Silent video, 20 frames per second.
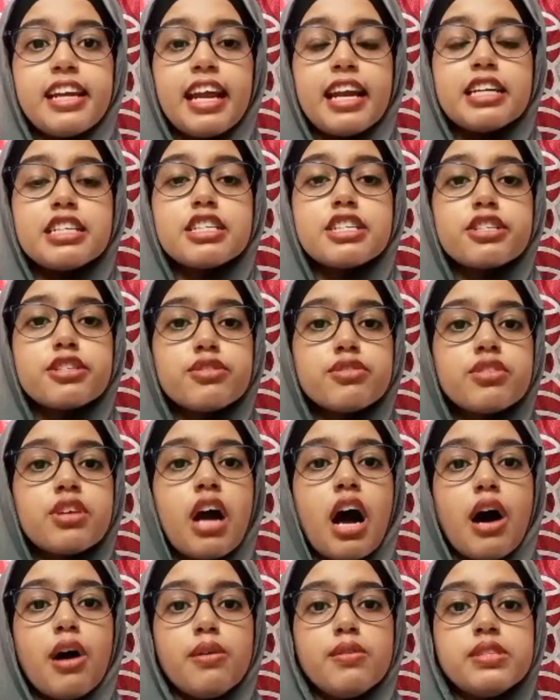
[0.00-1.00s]
tends to
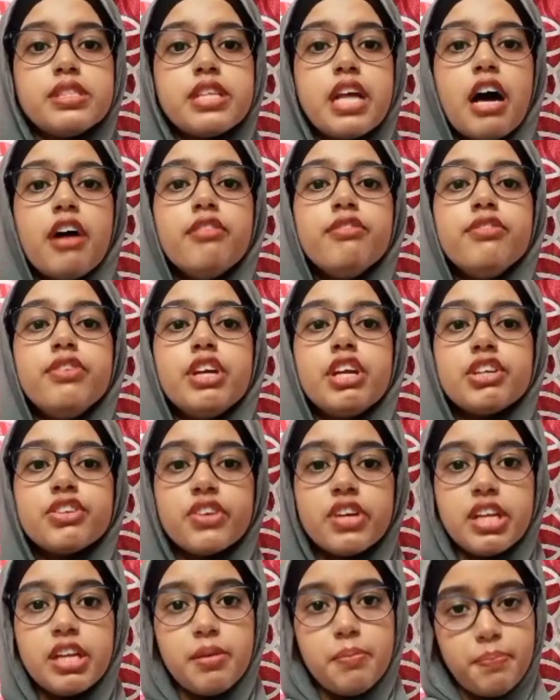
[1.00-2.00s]
cause a
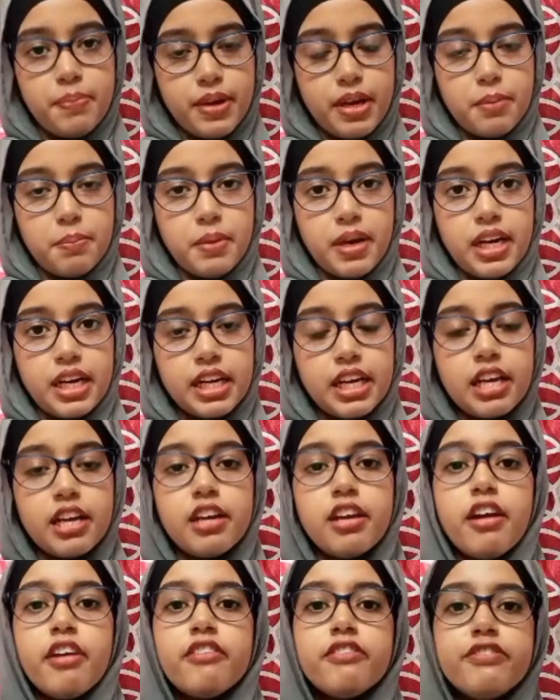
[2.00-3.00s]
visual impairment
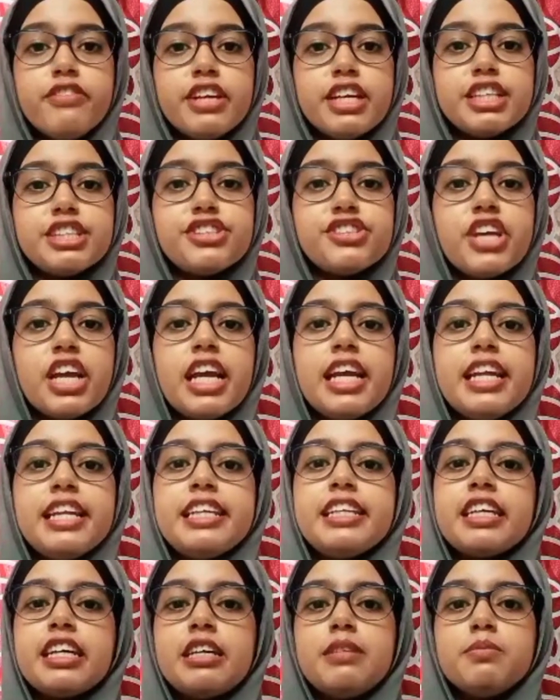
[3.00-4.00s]
which
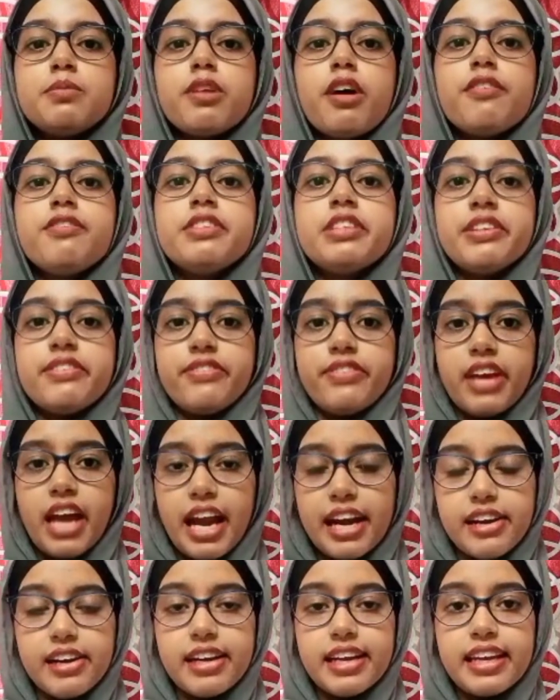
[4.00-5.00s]
in terms of
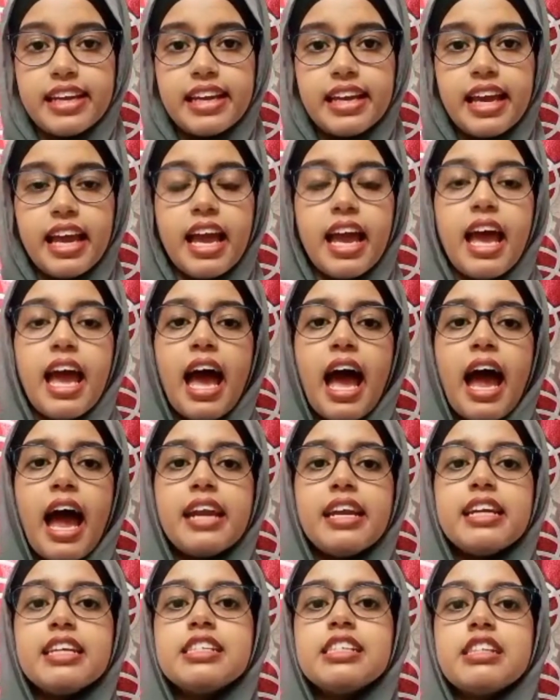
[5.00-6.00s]
severity
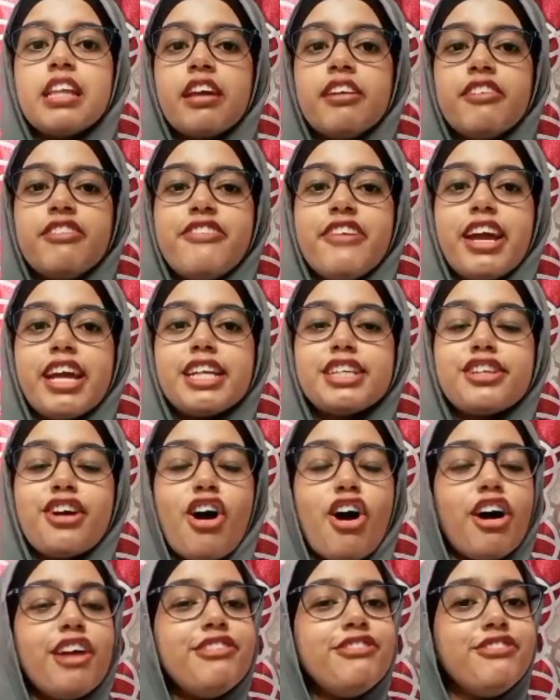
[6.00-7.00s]
and its effect
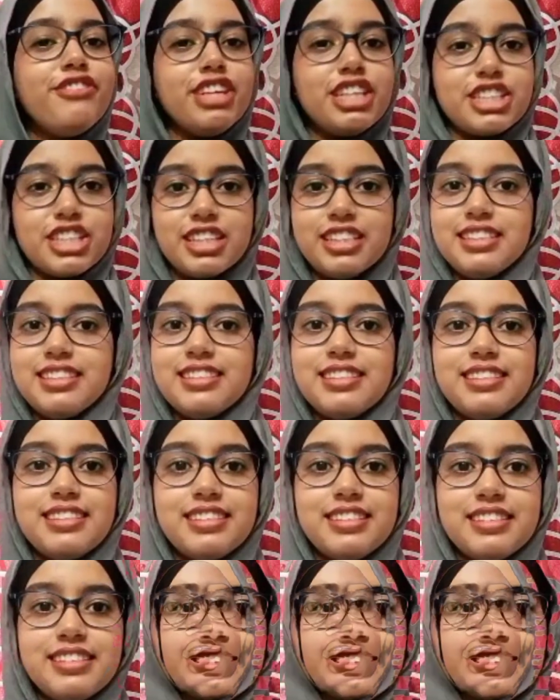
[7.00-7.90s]
on vision.